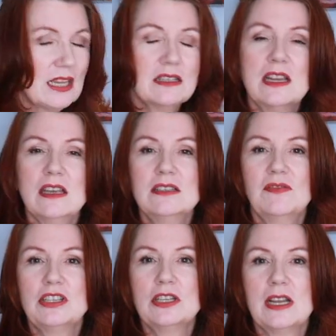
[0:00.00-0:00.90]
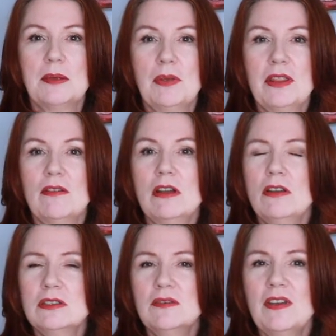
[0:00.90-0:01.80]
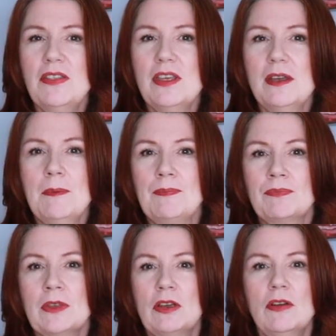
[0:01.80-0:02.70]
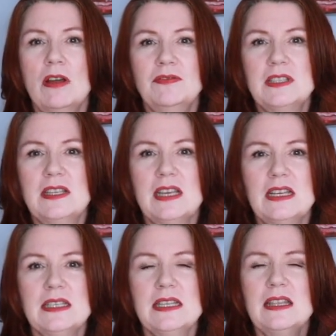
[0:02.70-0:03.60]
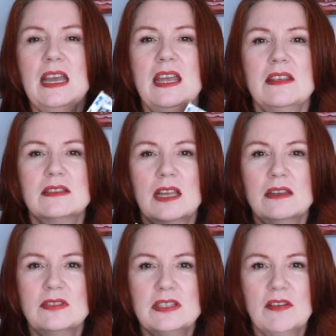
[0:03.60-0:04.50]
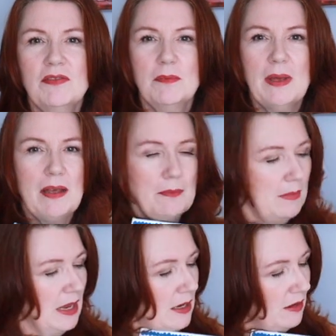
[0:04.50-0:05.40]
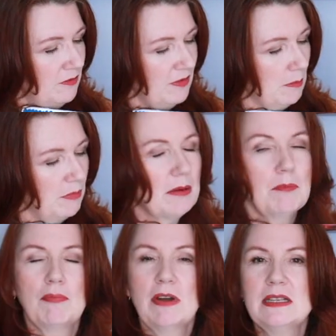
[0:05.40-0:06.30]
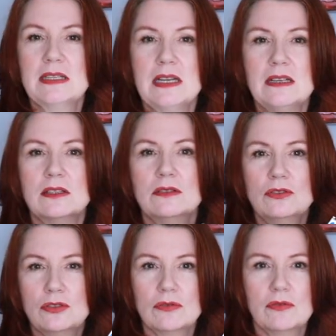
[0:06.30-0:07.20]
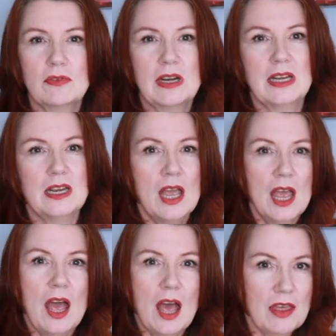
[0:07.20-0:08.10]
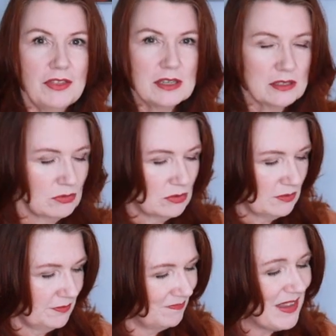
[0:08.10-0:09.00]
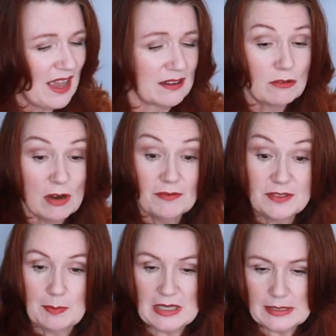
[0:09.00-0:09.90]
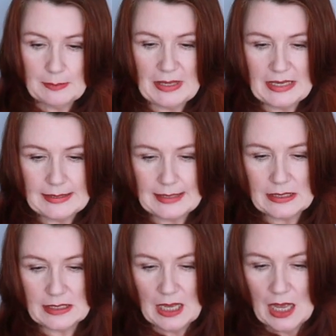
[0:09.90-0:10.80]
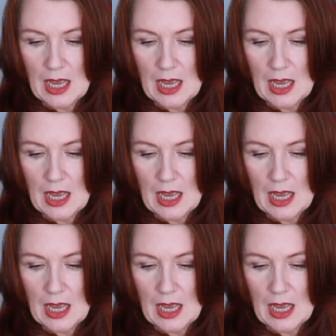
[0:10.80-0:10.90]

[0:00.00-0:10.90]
It's nice visually, but there are a lot of other crafty things in there. There's kind of stuff about making fabric bracelets and jewellery and other sort of, yeah, crafty bits and pieces.